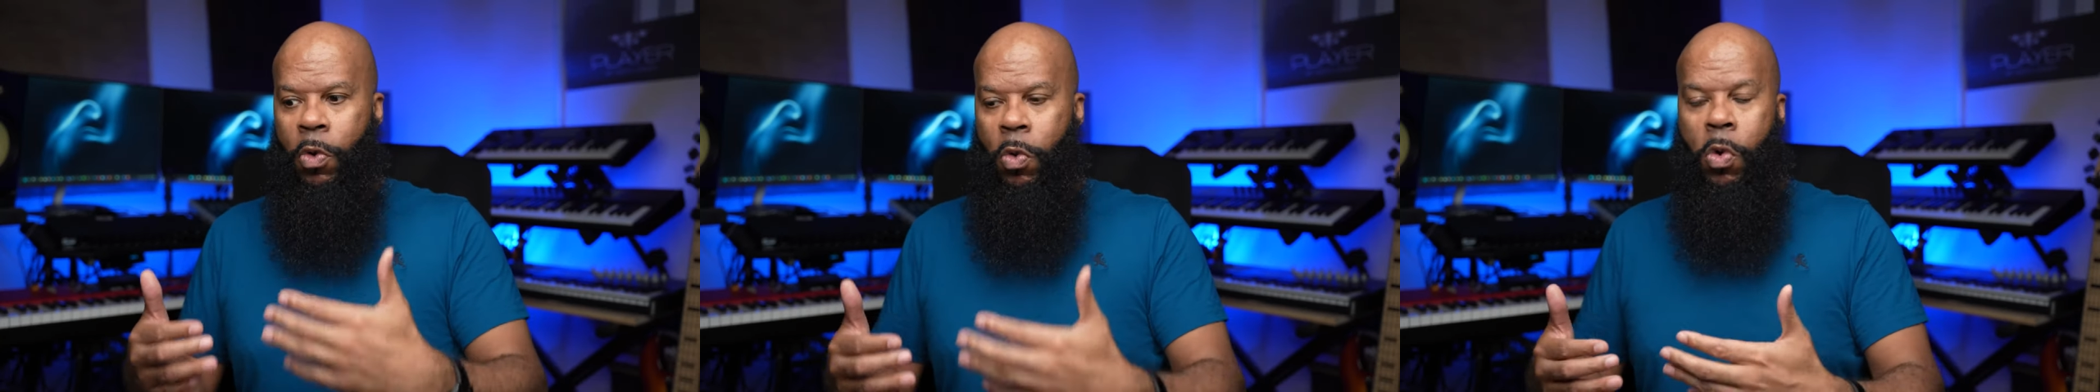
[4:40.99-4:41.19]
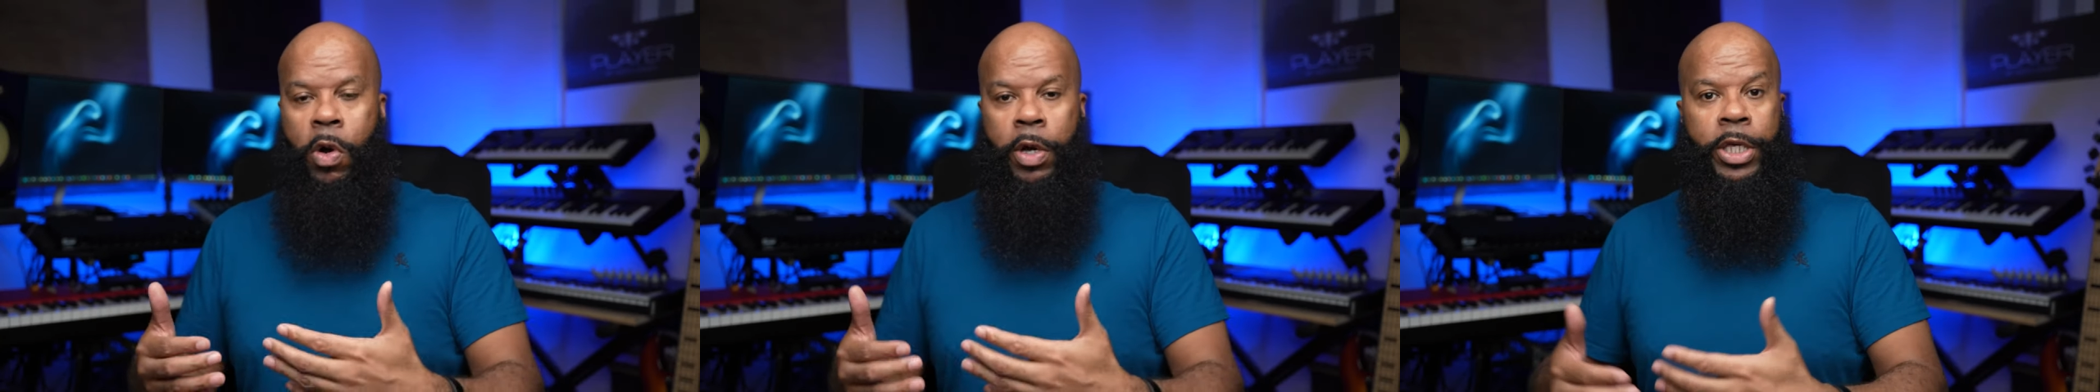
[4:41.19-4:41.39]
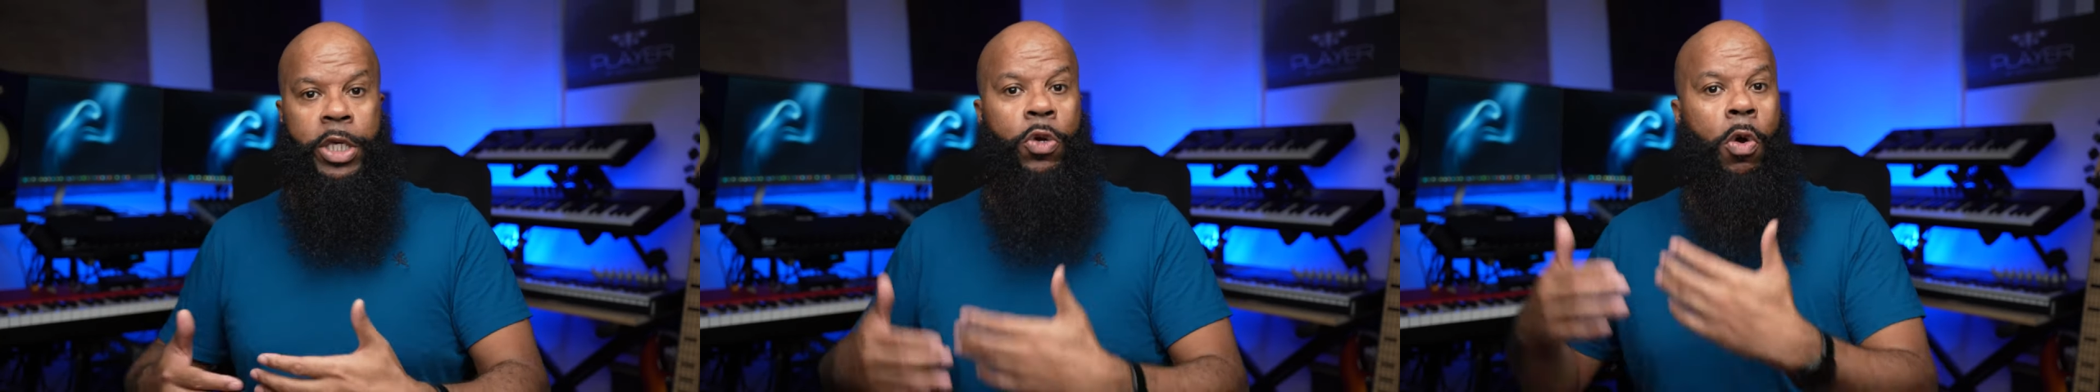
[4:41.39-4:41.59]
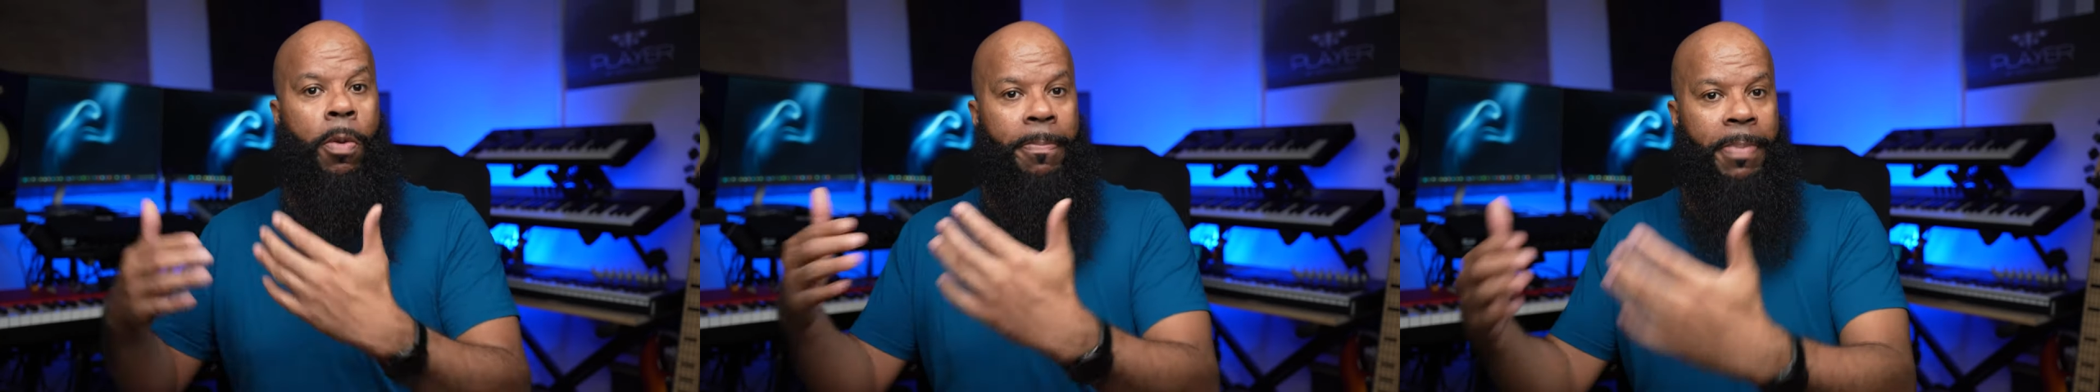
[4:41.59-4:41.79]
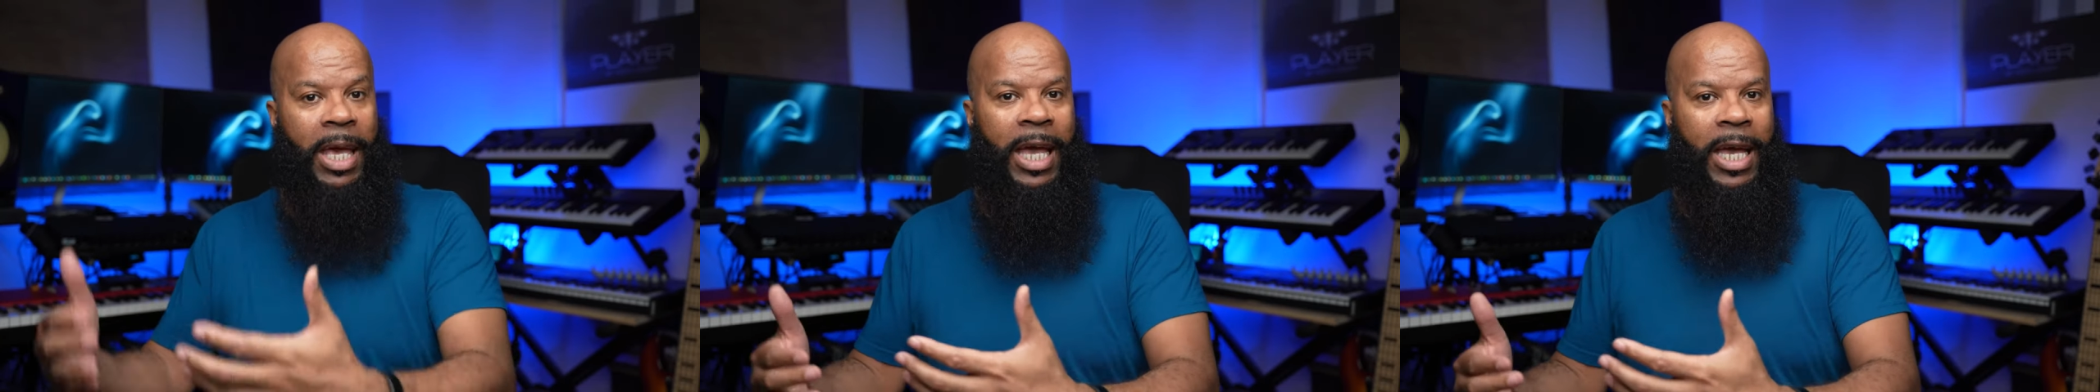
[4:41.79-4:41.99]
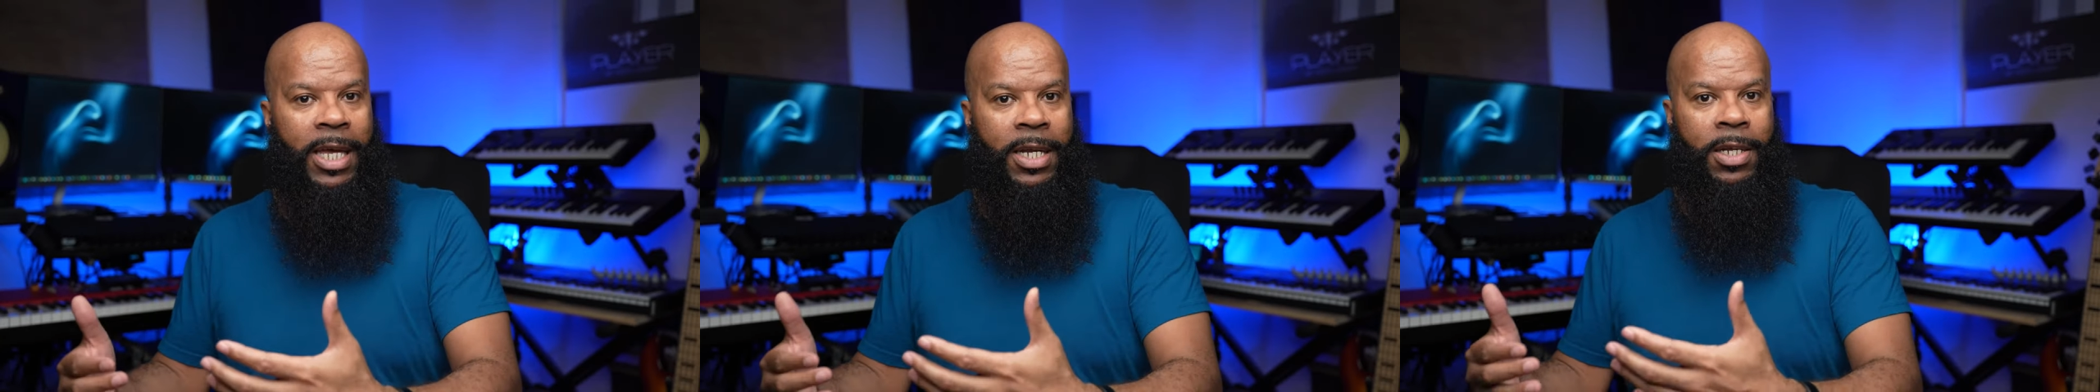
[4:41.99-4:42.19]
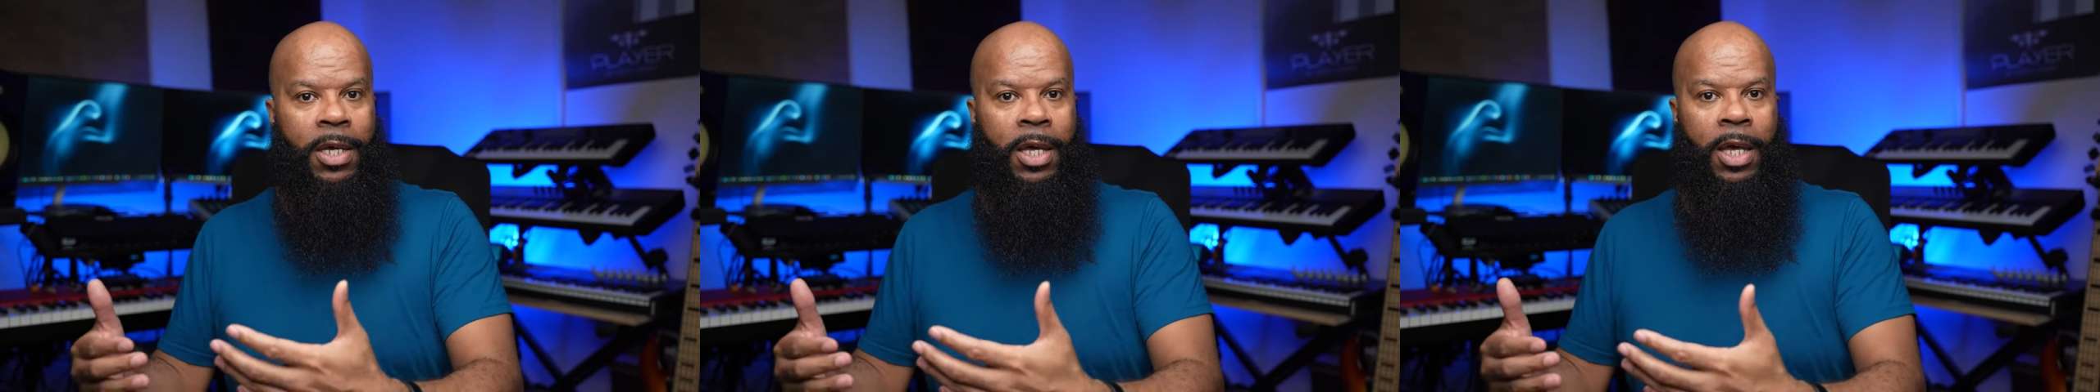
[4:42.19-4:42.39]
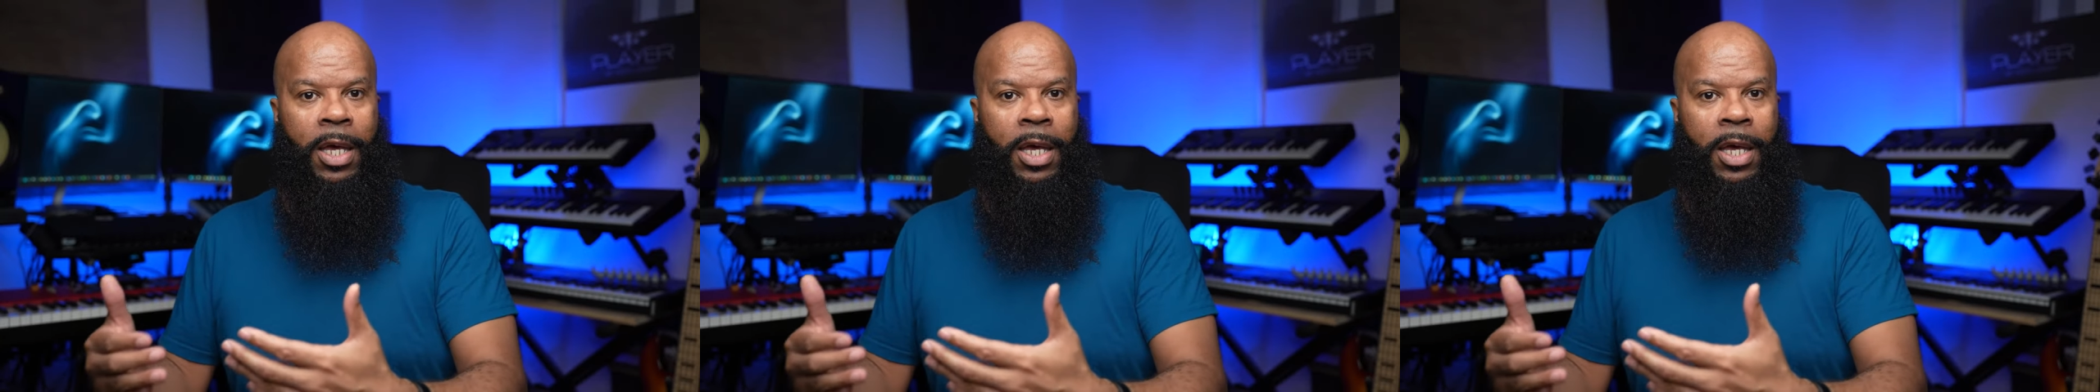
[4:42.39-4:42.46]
or your band